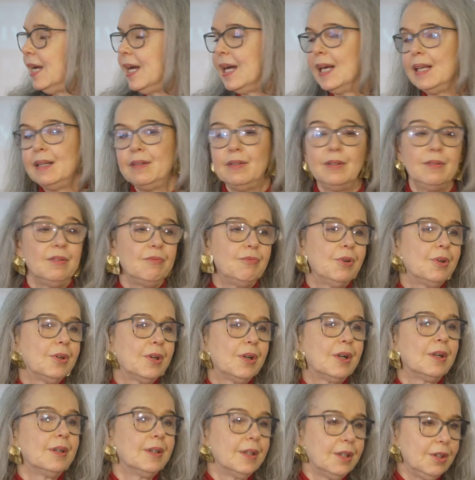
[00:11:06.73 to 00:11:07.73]
And
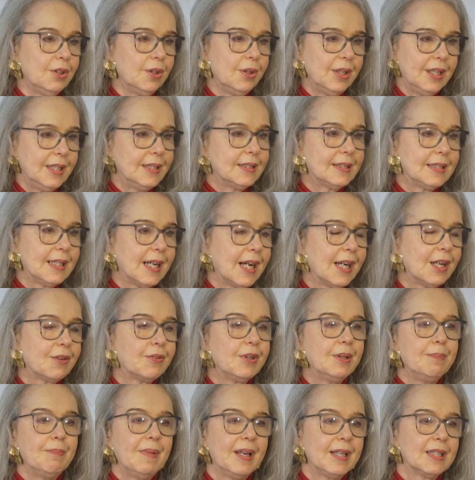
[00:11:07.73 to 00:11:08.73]
Roland, you know, in his
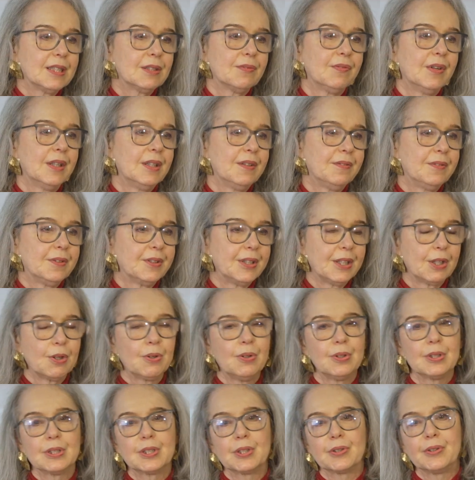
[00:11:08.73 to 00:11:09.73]
diary makes fun of her. He
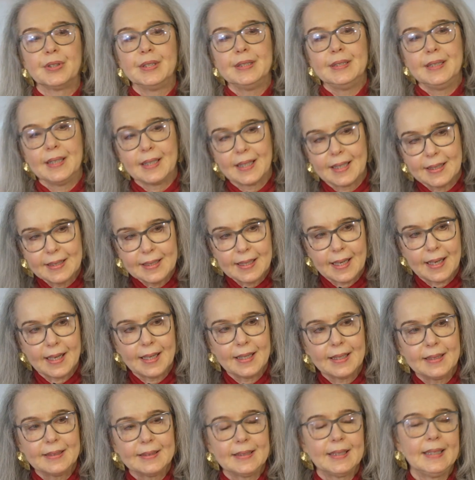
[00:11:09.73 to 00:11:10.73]
calls her a
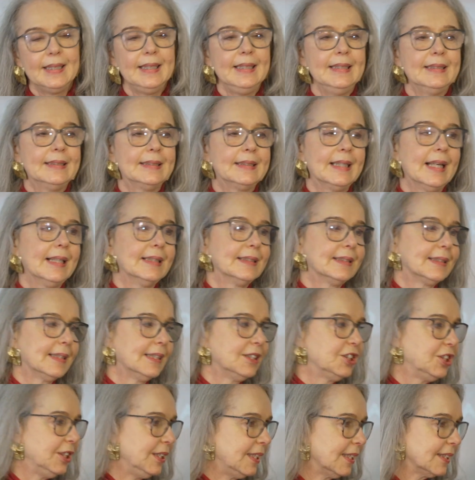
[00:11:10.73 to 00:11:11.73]
dilettante, and he says
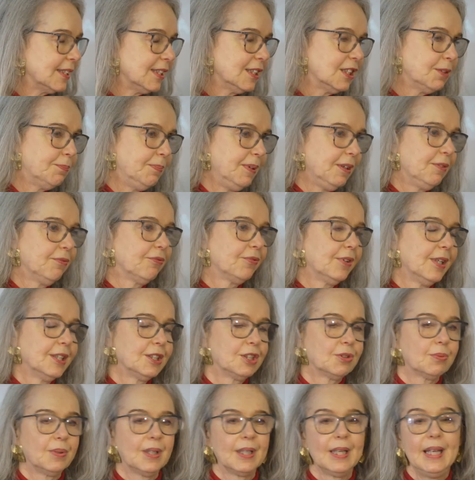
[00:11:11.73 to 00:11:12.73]
that she doesn't speak
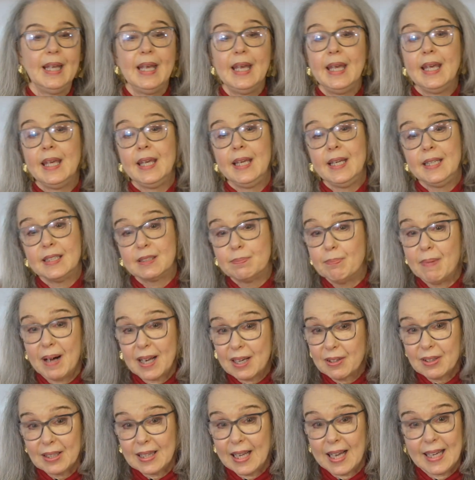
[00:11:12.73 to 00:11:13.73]
French well. He's
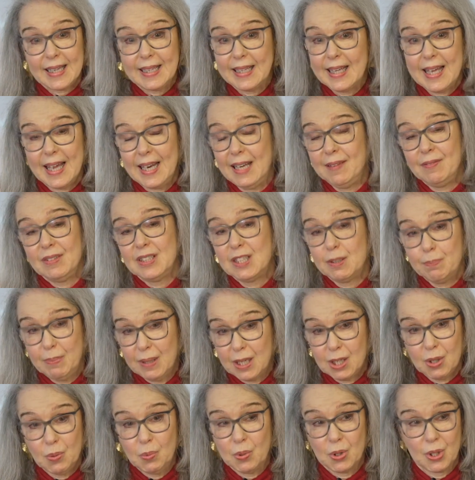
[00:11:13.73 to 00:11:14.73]
monoglot. He can't even
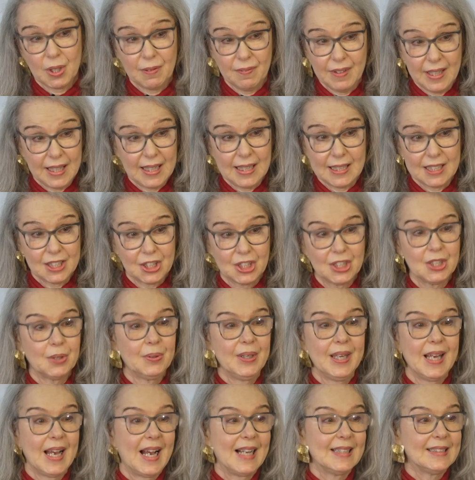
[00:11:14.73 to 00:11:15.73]
speak a word of English. So
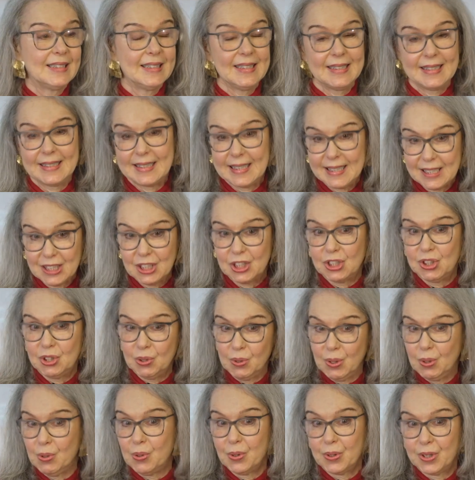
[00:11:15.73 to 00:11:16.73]
he has his sister
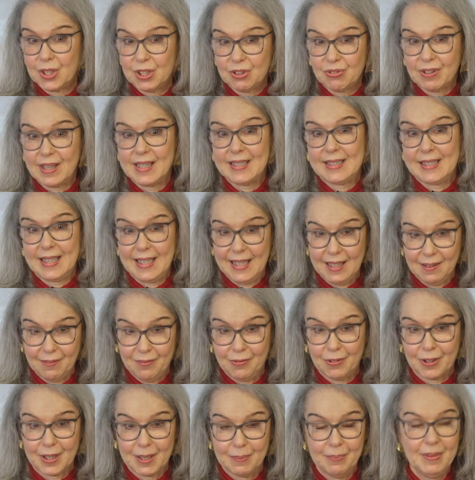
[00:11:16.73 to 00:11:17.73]
doing all the translating
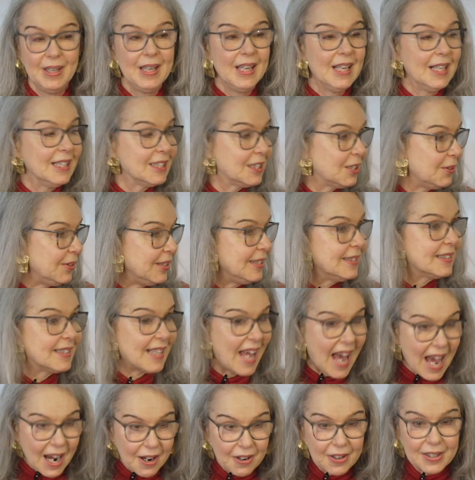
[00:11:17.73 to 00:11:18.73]
for him. So he's
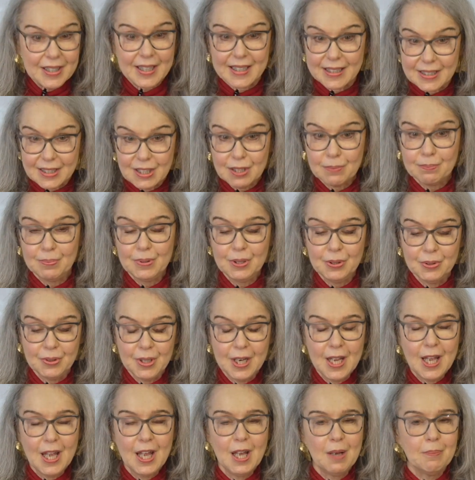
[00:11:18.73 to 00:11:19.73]
arrogant to boot.
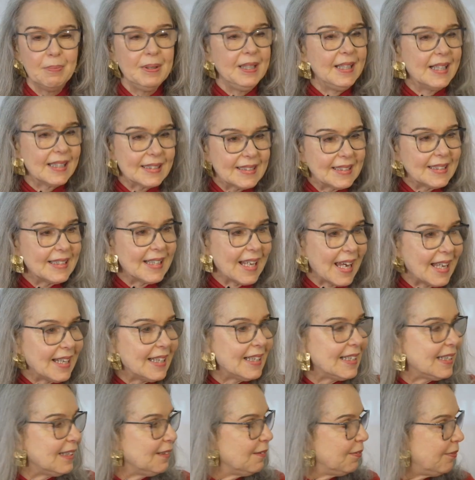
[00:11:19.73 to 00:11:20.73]
But he doesn't get
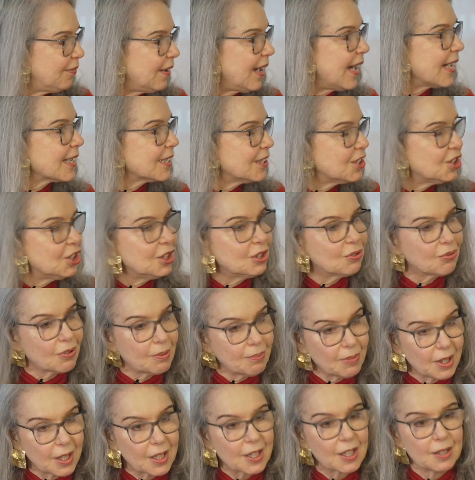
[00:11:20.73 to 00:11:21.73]
it. In fact, she's
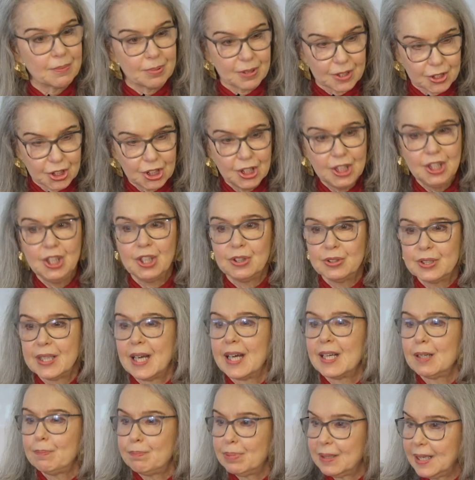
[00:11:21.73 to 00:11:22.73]
remarkable. She knows
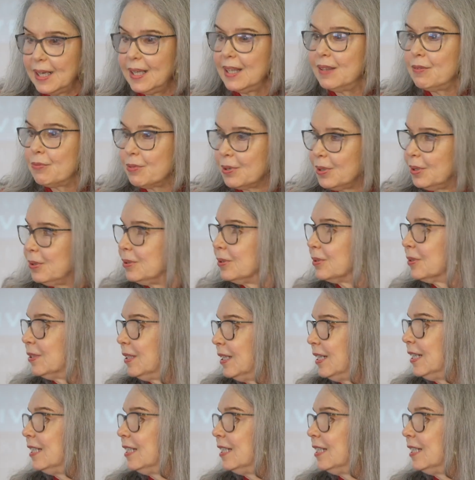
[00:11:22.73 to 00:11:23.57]
how to play the role.